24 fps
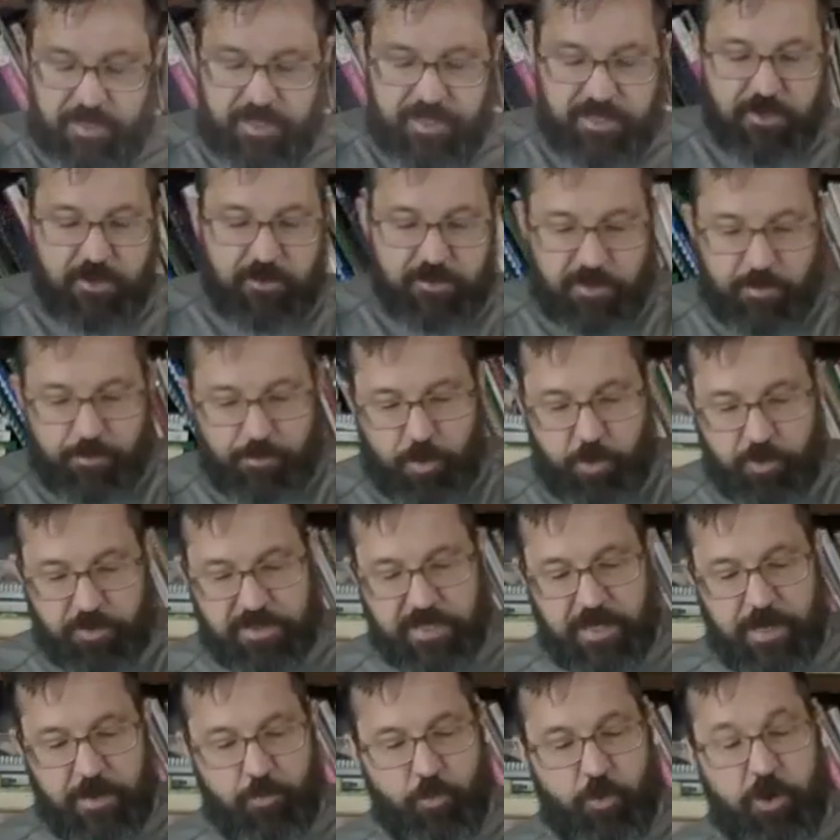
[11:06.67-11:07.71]
these aren't the boots
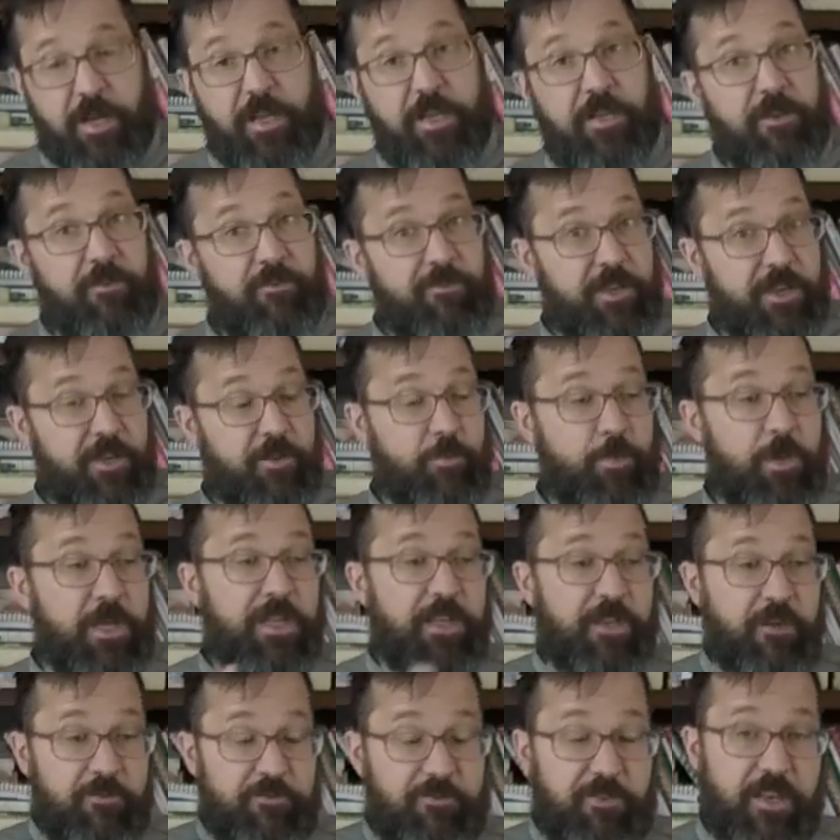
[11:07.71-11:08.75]
that I'm wearing in the video, but
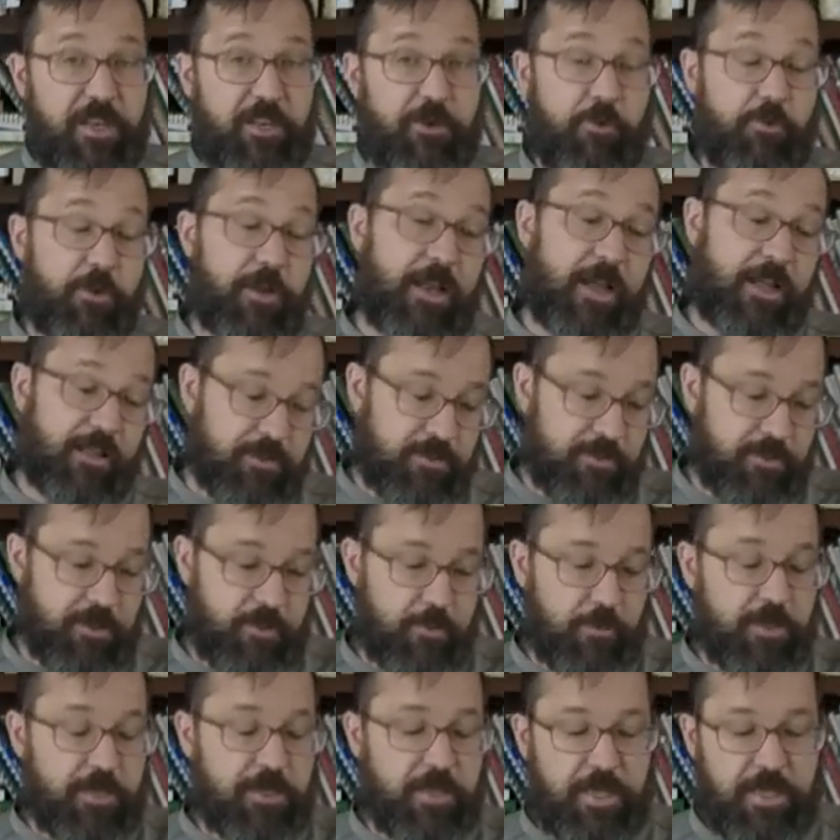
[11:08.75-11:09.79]
in the video,
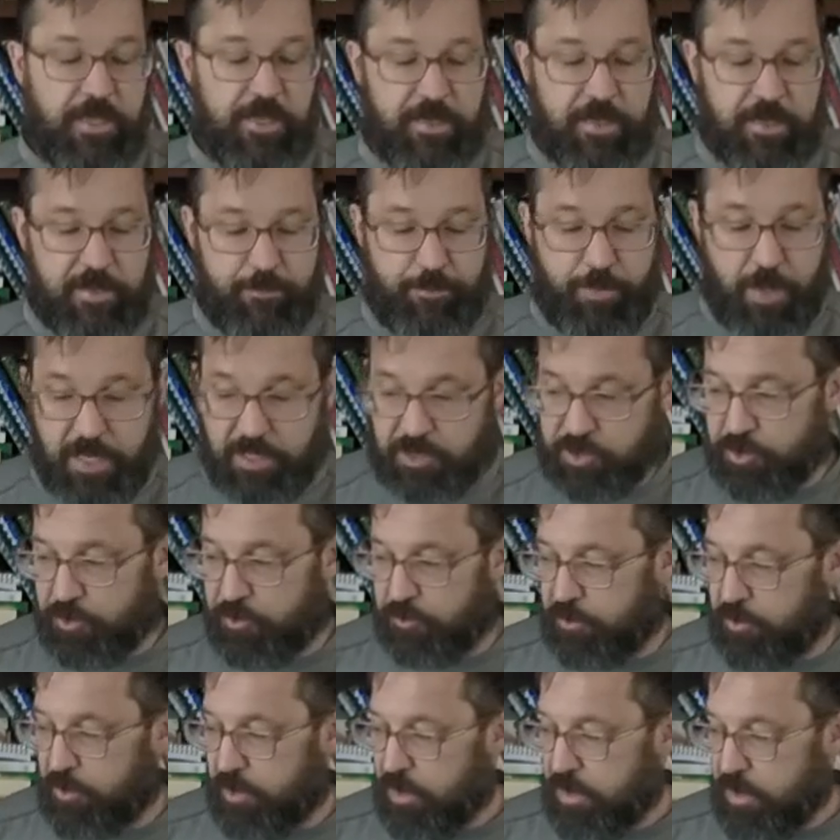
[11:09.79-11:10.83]
in the
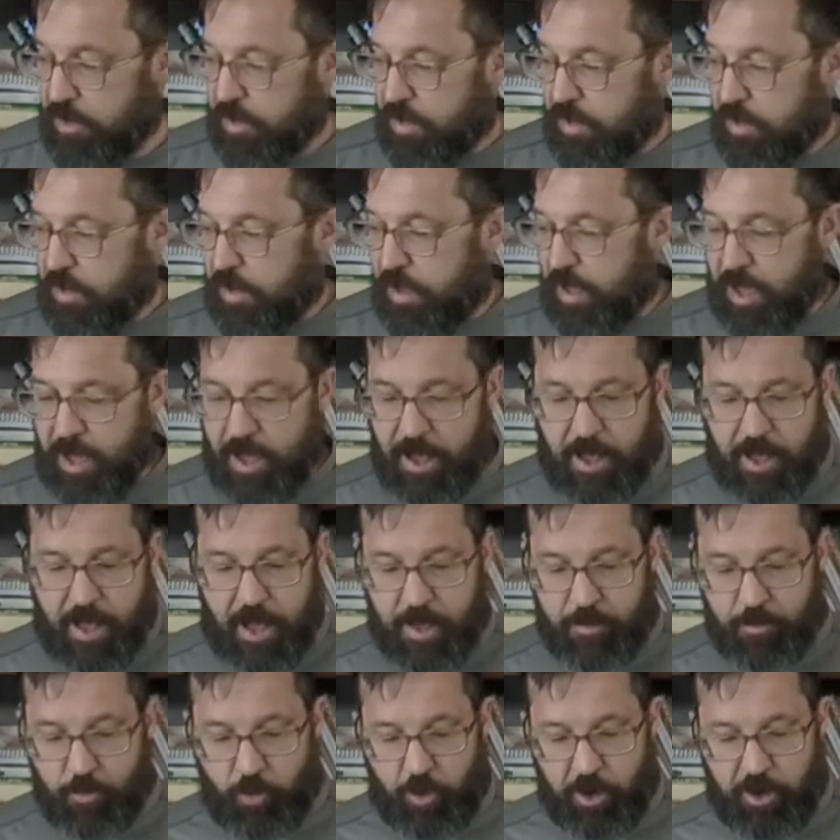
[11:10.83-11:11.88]
picture,
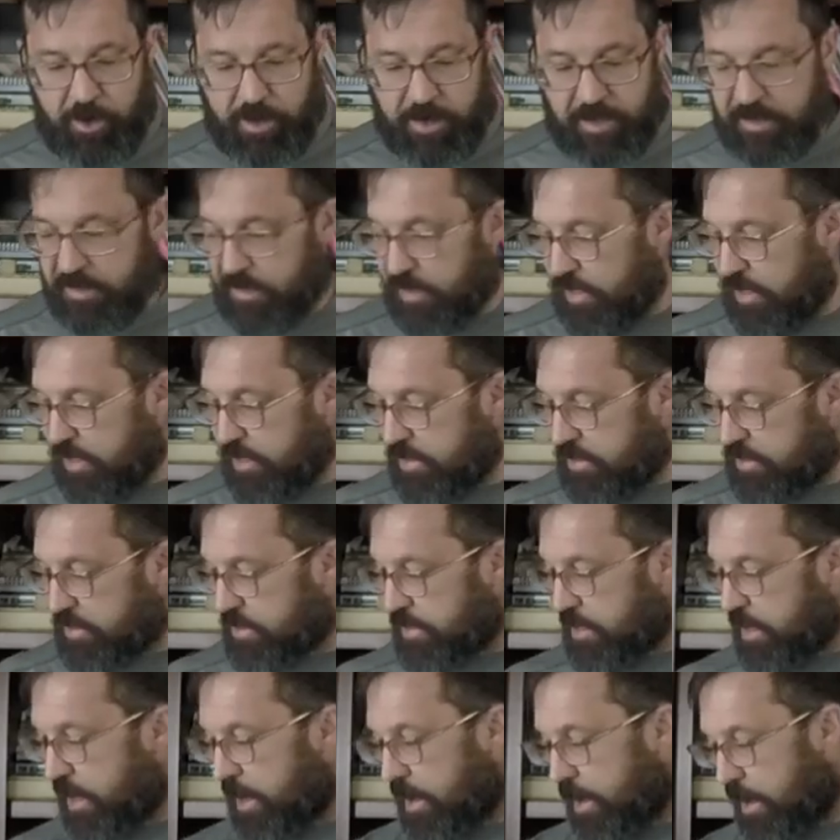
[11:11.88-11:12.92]
I'm wearing these.
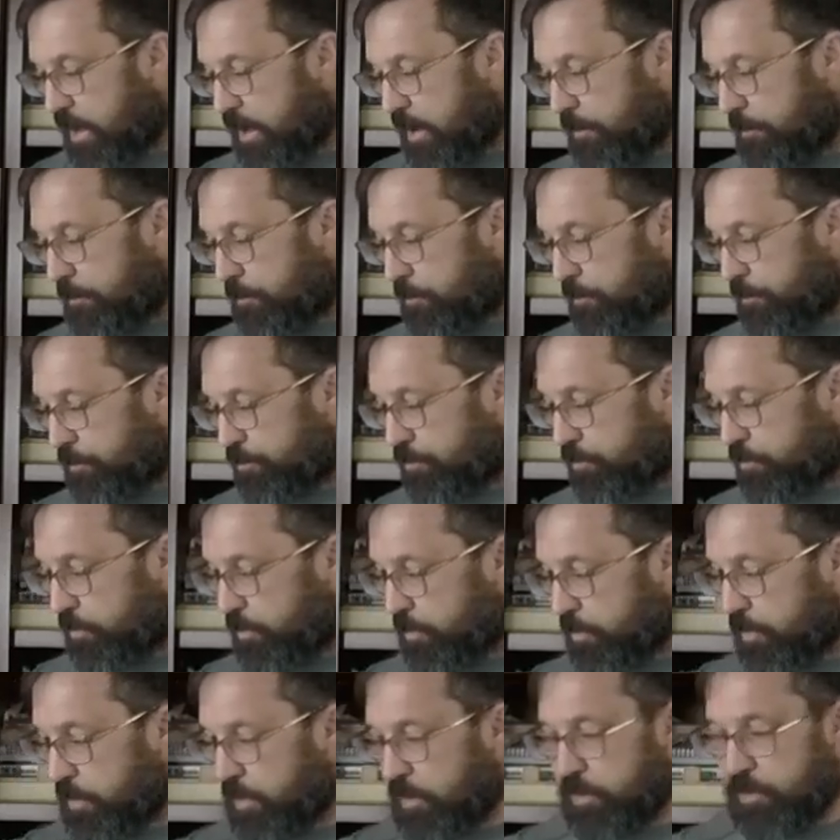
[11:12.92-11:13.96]

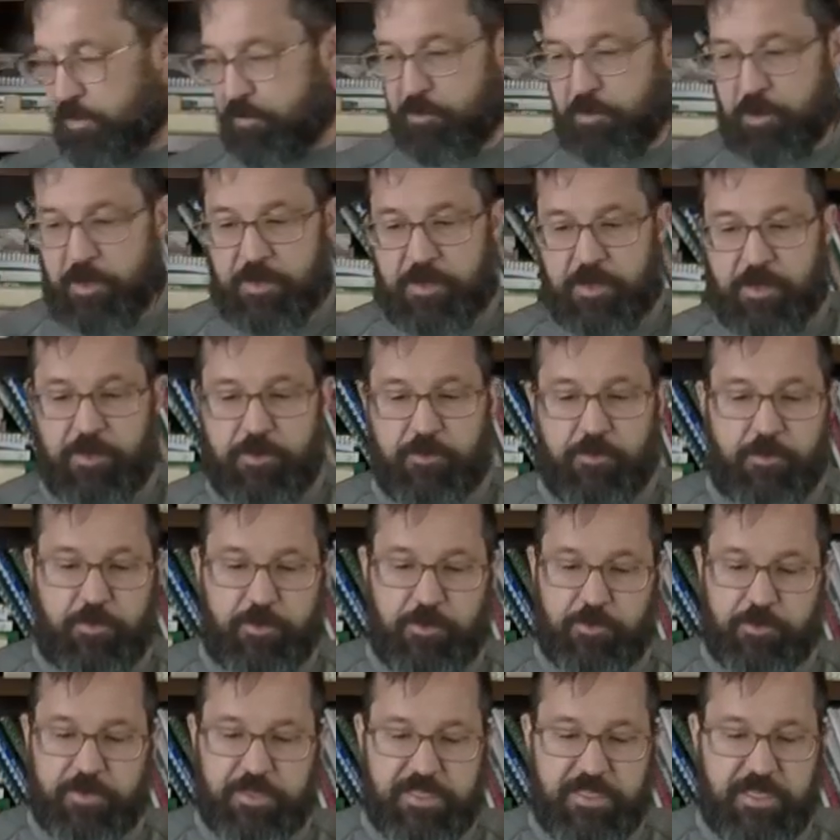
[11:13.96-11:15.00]
Well,
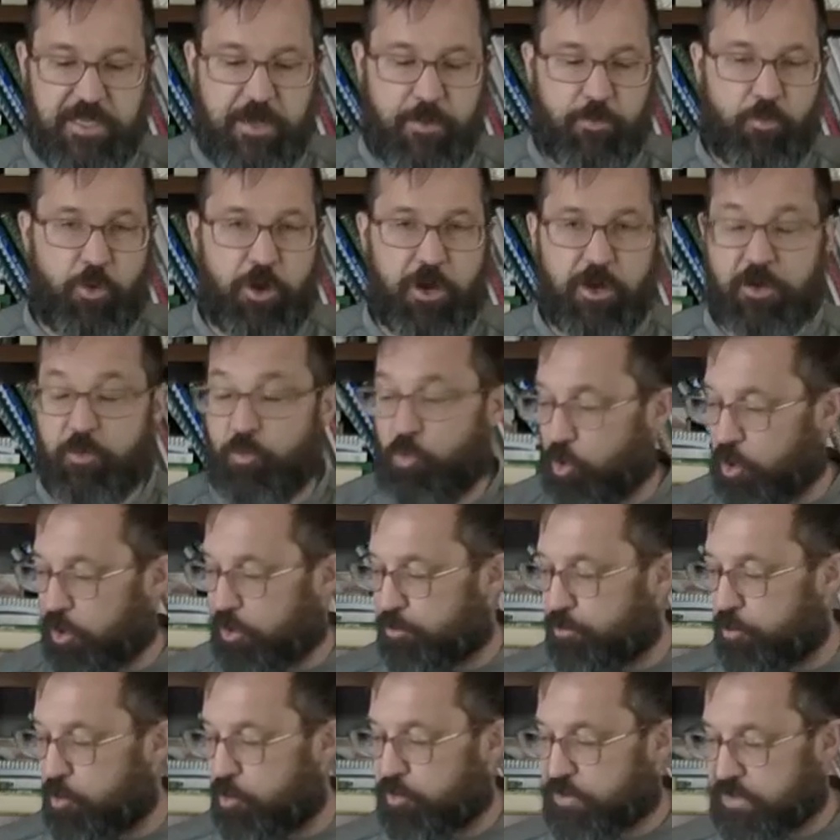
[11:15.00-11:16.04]
you'll see I'm wearing
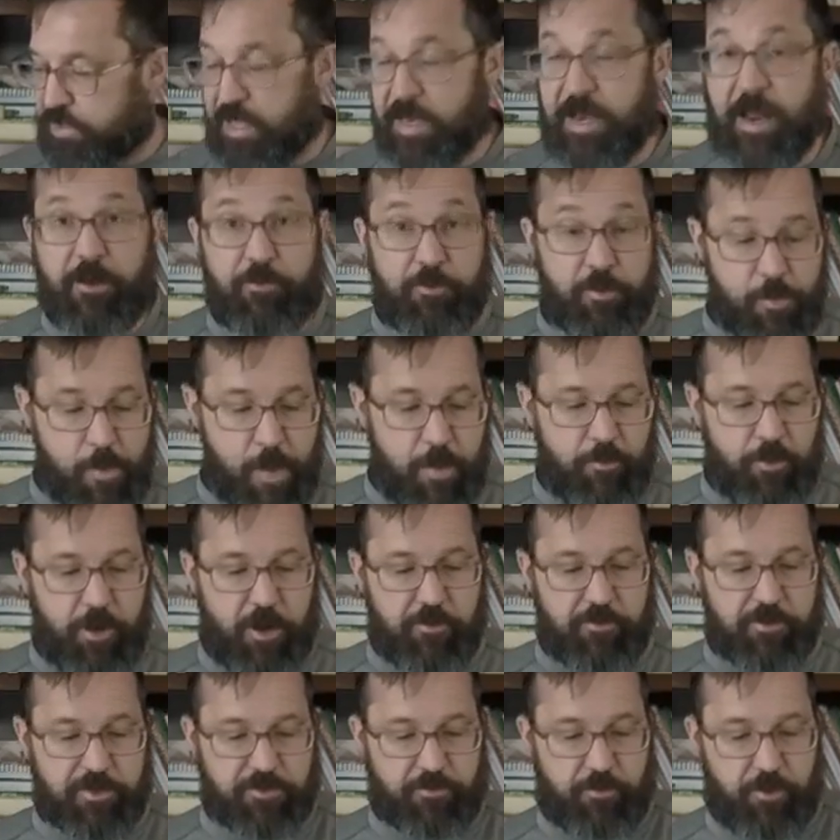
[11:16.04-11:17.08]
work boots, and I remember I
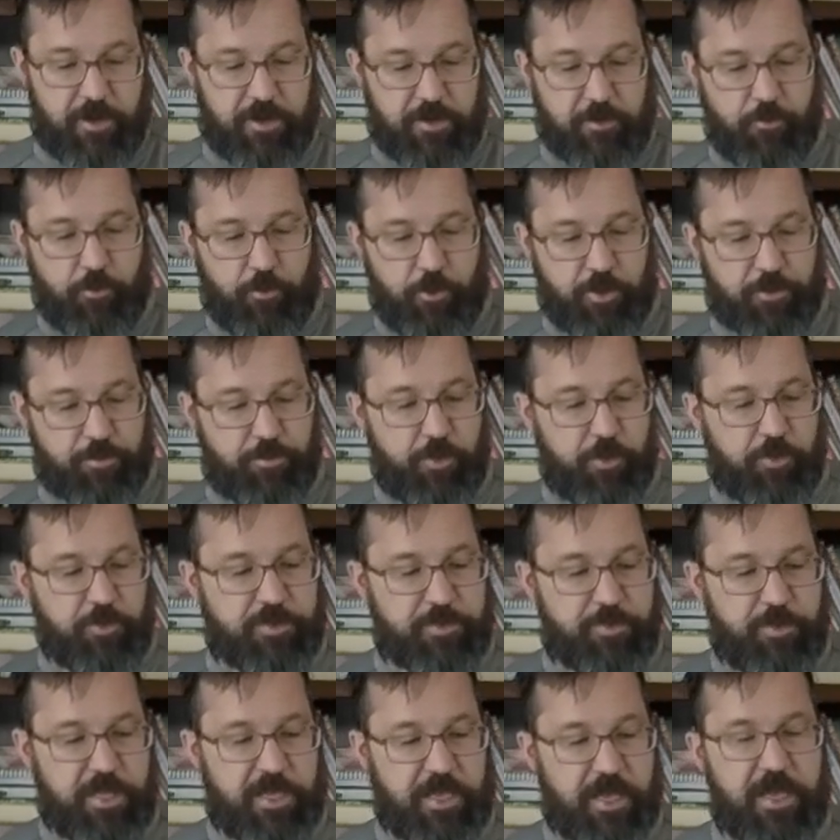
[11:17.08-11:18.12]
was wearing work boots
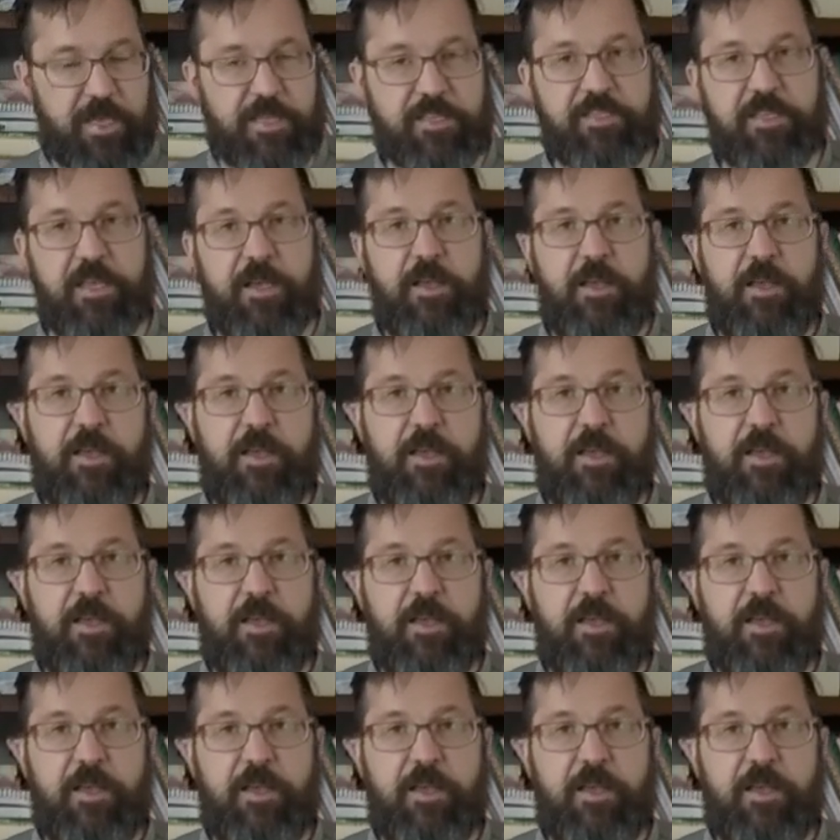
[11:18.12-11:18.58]
because